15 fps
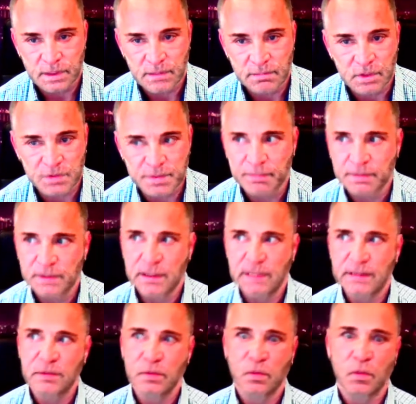And most people are
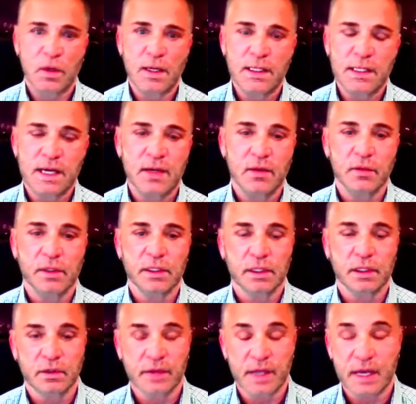like, what? I don't want to
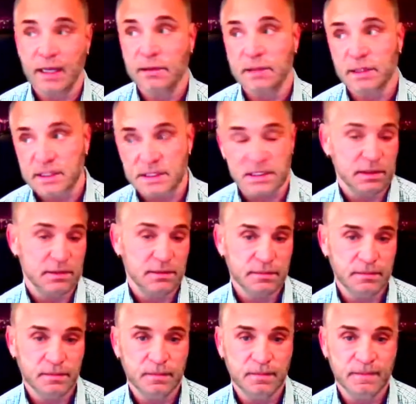go there. Listen,
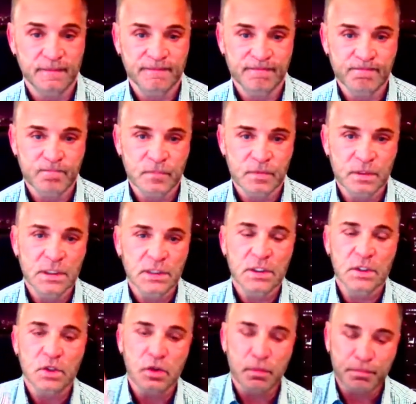
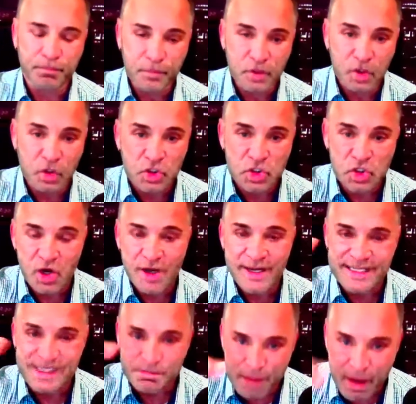your joy
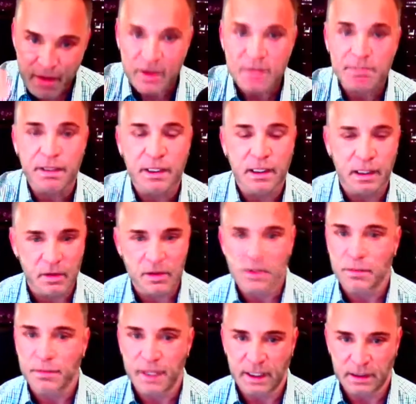is buried below
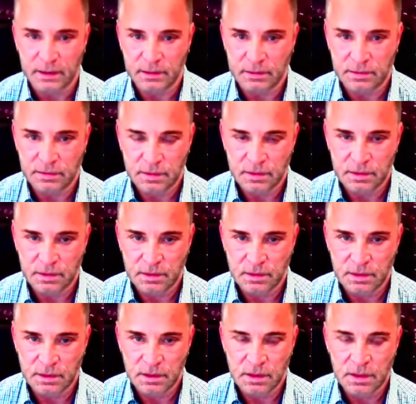your pain.
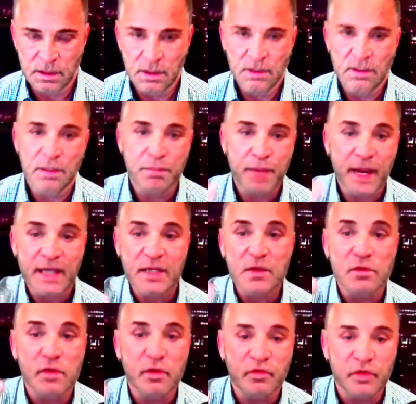The pain
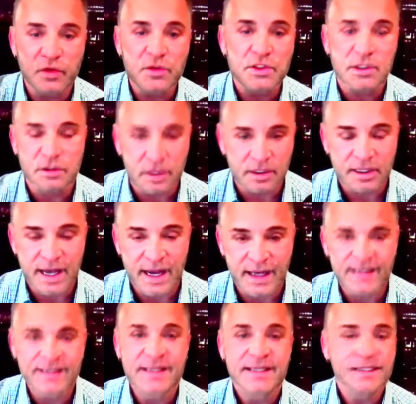you refuse to look at